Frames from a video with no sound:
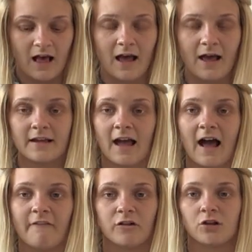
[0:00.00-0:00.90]
I
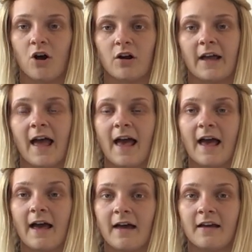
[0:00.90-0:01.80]
have long
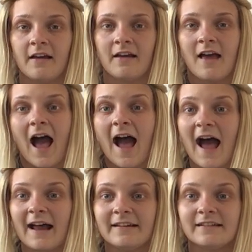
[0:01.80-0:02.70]
hair
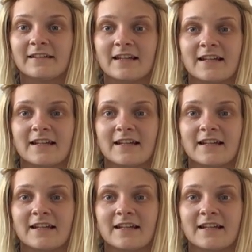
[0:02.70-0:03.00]
and